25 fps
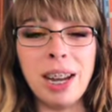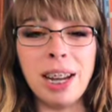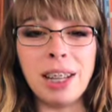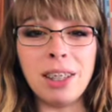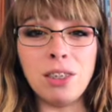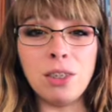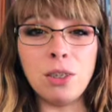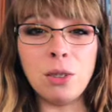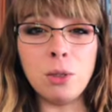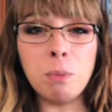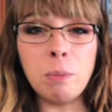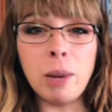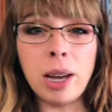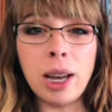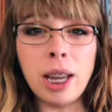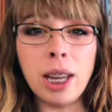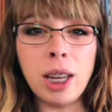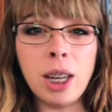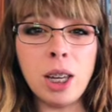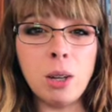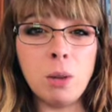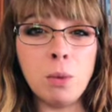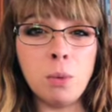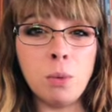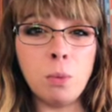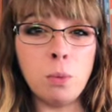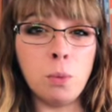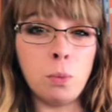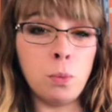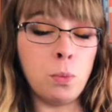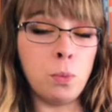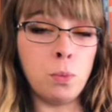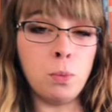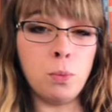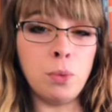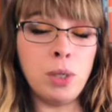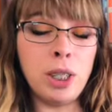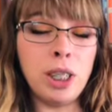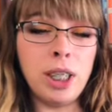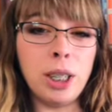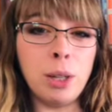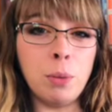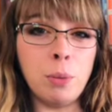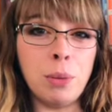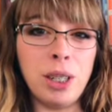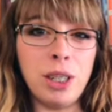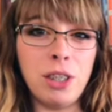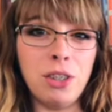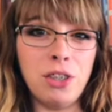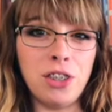And this is my
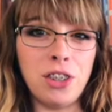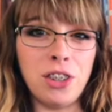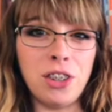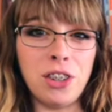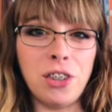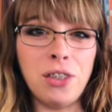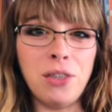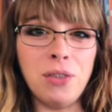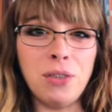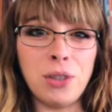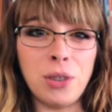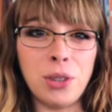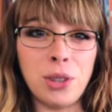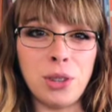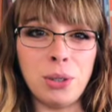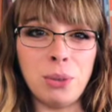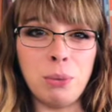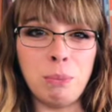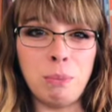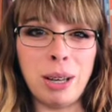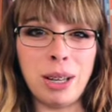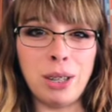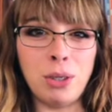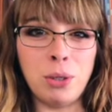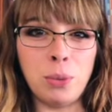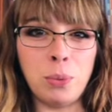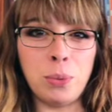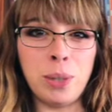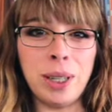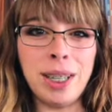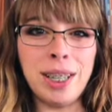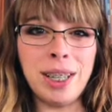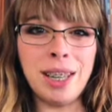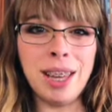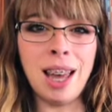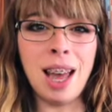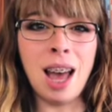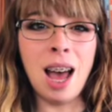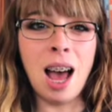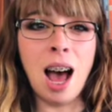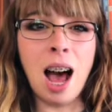reading week journal for this past week.